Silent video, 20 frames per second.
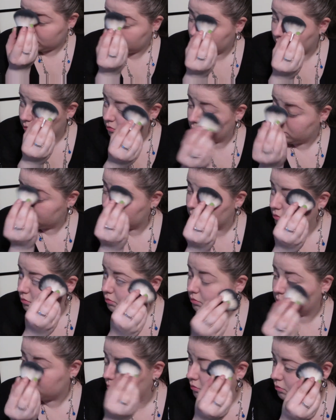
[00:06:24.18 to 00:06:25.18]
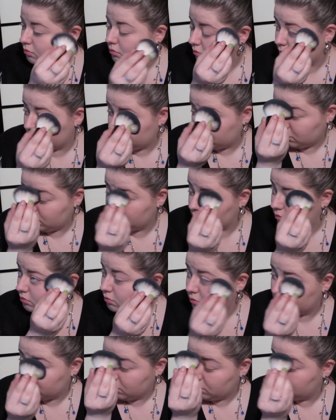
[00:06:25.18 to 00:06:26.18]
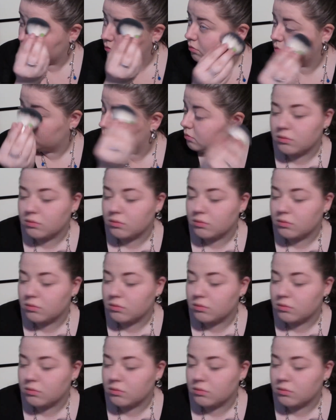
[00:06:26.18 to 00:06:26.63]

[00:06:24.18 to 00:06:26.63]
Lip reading: I may even have used a little much here.